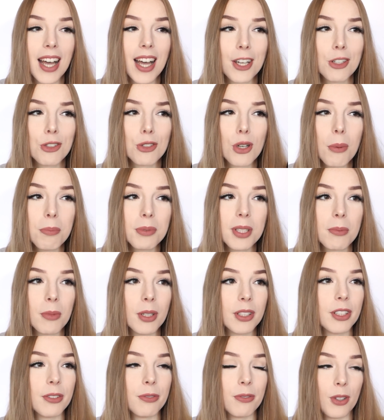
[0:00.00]
dropped them
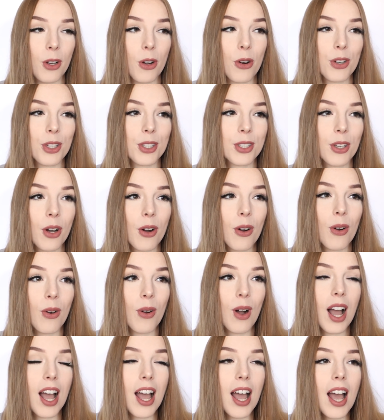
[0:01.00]
on the floor,
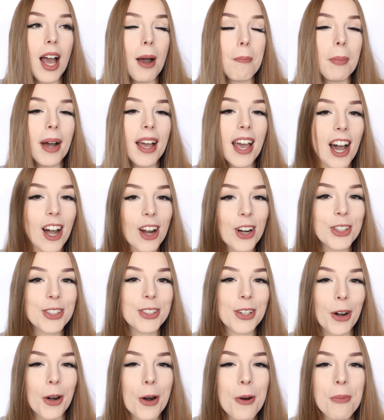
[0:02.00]
so my heart
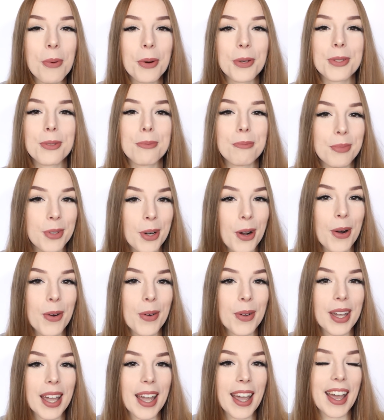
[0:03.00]
almost
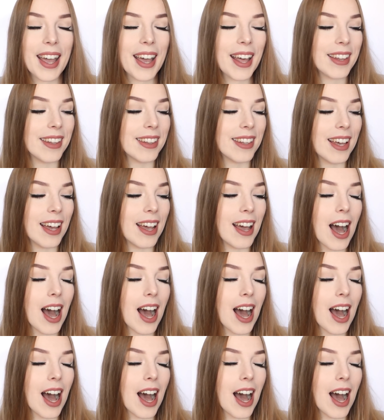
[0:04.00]
broke, and